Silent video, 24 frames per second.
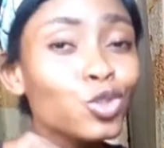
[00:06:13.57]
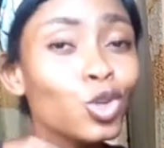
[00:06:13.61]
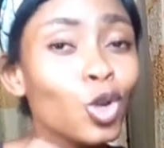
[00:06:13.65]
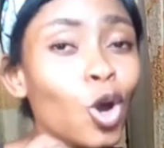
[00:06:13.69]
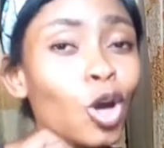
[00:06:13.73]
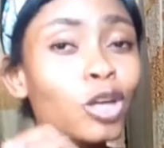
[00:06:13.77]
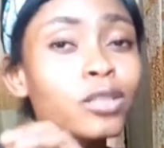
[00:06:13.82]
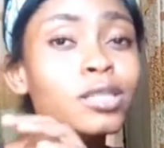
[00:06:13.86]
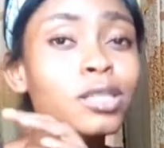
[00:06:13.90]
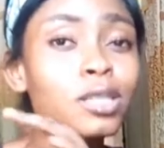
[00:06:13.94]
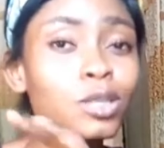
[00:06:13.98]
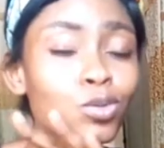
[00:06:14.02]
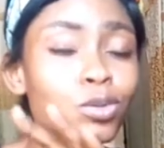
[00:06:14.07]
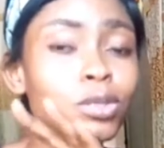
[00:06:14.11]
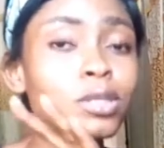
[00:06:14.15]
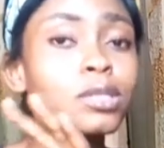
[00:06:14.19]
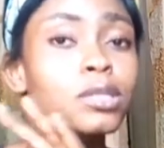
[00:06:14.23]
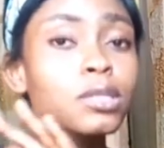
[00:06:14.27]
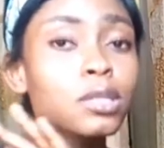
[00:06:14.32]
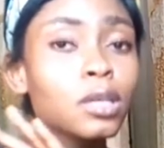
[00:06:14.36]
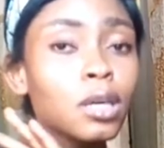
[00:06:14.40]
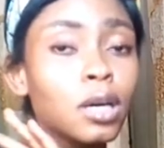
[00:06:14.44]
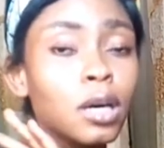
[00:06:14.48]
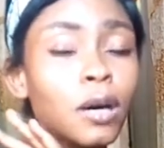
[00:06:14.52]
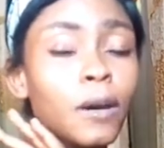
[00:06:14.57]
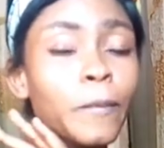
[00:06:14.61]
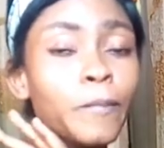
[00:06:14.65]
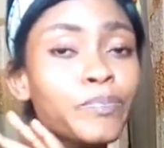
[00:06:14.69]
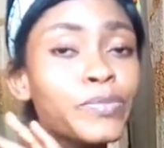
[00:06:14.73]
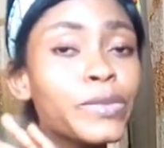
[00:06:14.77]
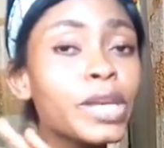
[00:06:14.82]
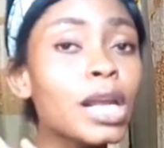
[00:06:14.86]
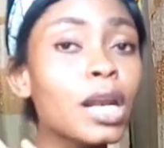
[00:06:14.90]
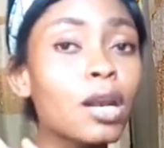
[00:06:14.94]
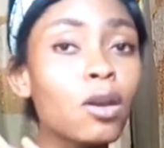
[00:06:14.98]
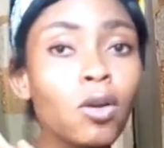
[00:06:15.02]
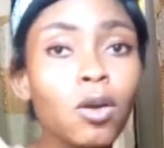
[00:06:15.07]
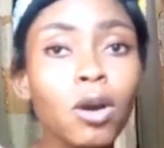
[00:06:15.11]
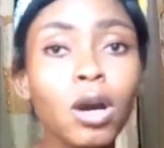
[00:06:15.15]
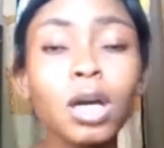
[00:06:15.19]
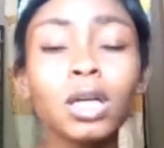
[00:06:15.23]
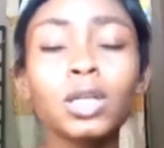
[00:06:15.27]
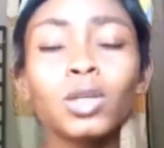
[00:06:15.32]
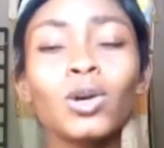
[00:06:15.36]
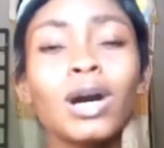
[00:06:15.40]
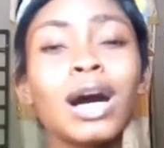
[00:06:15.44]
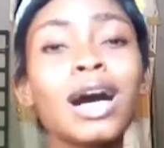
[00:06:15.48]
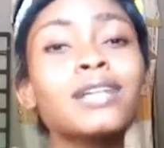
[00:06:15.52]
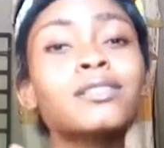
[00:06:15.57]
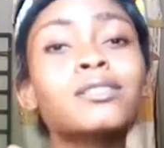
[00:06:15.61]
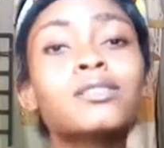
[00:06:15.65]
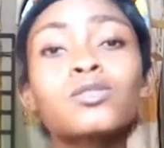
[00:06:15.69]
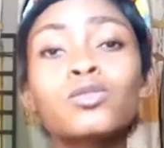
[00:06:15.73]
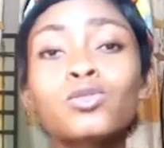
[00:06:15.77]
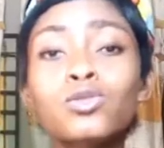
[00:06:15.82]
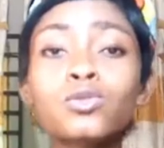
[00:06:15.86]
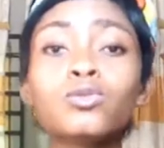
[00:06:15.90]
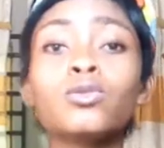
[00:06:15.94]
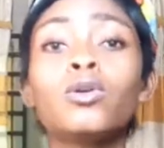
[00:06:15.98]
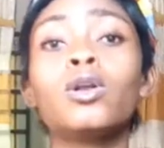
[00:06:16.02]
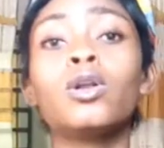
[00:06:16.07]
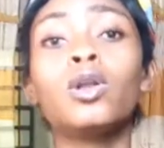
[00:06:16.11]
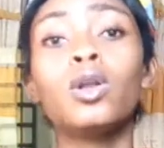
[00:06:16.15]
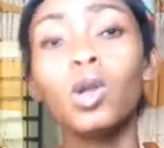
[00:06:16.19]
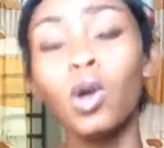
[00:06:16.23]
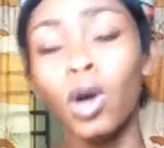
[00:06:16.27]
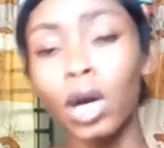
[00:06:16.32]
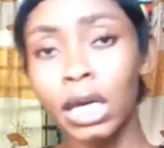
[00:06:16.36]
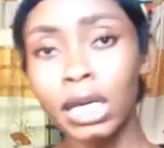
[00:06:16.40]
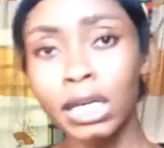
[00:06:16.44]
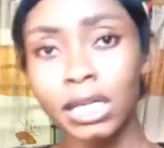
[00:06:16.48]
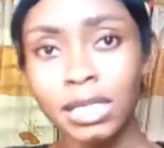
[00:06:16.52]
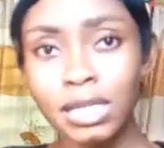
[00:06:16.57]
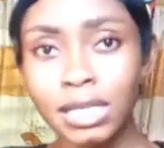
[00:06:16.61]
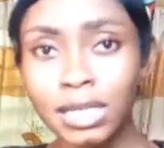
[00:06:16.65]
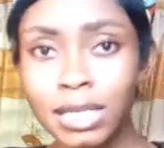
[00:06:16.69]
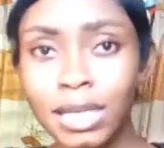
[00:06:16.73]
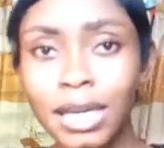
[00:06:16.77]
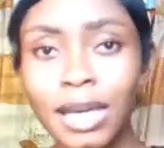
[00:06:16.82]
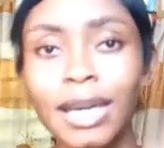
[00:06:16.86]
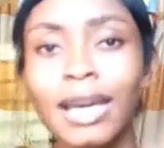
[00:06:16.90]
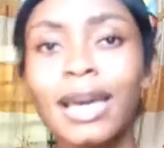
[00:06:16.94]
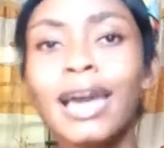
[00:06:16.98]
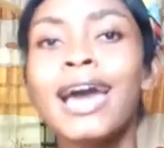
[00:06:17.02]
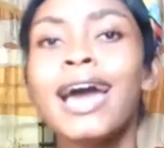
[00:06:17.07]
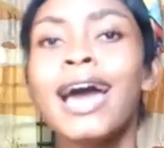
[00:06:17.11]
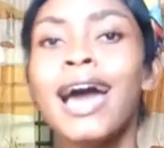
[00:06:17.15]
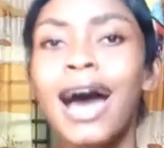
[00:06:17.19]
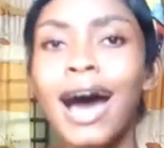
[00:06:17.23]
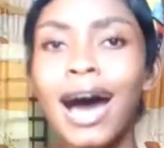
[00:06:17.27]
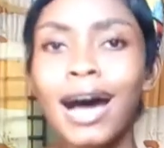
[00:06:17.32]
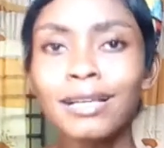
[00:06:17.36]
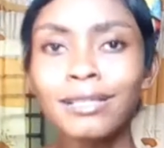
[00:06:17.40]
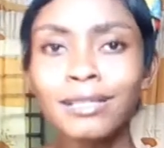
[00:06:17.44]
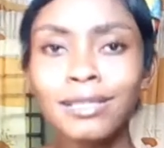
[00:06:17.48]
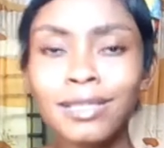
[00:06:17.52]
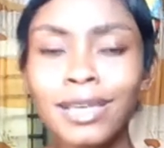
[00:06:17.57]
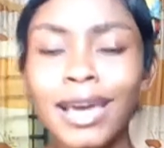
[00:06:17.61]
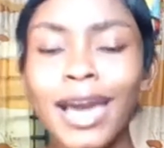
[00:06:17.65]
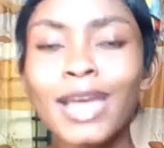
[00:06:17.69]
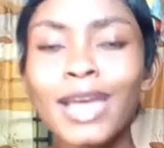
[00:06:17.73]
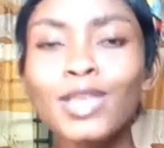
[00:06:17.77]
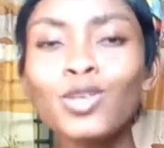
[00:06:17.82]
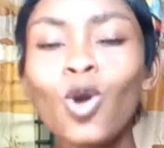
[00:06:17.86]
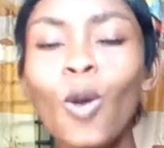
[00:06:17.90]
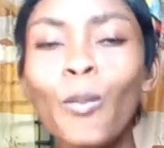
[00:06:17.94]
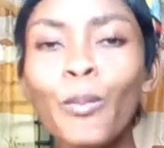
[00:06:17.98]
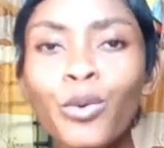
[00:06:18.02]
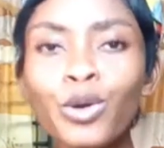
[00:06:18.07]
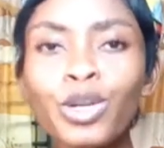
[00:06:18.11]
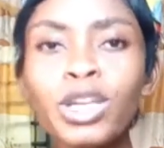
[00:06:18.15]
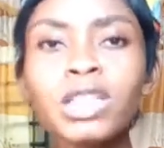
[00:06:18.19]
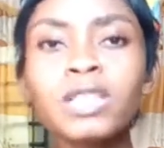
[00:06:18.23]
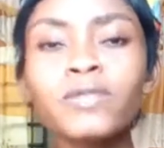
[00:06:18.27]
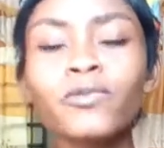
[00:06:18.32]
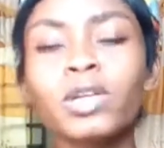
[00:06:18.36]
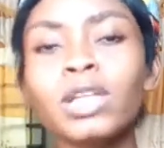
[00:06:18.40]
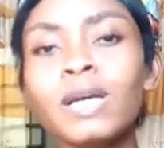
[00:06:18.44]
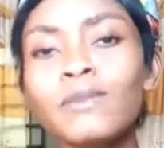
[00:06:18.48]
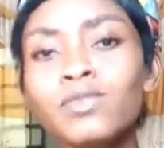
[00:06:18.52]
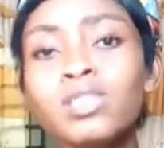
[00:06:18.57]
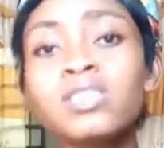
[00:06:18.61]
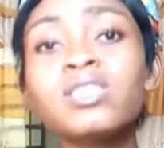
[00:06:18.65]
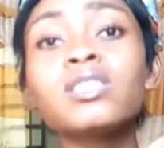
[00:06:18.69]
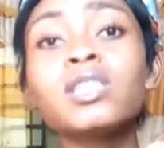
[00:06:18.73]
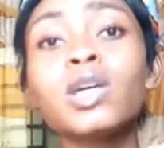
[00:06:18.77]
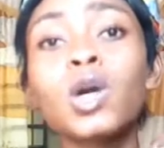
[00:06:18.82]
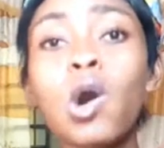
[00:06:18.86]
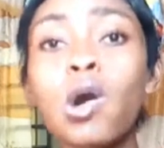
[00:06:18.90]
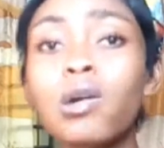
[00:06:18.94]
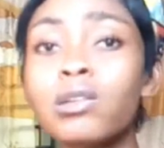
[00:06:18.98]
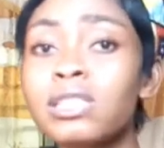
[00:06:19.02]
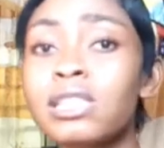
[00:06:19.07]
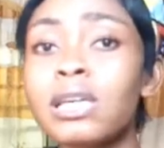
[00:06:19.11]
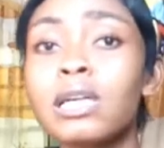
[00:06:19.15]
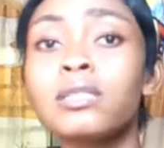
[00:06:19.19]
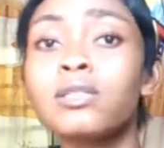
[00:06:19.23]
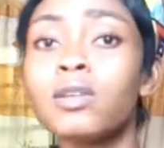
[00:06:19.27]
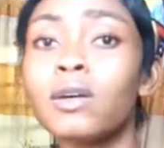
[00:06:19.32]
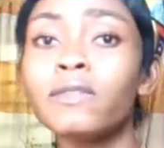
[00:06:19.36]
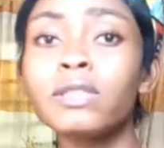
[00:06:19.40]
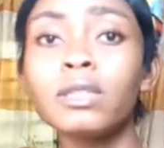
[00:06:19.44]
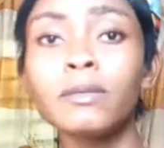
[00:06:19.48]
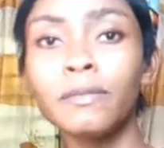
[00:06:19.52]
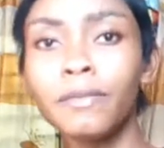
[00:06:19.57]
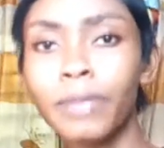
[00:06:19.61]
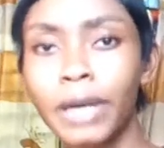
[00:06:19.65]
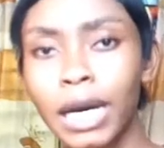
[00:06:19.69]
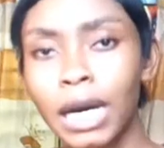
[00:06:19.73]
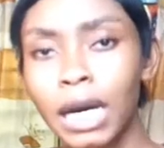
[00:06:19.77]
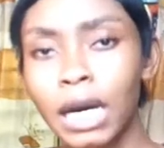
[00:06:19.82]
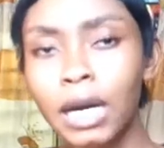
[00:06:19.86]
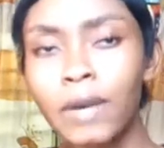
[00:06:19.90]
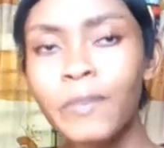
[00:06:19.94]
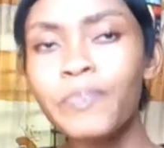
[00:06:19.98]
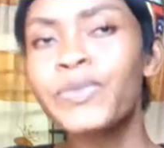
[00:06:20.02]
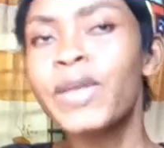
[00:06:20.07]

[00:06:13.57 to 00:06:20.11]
locked it with a lock. They'll ask you to unlock it and then open it for them to see the contents of the bag.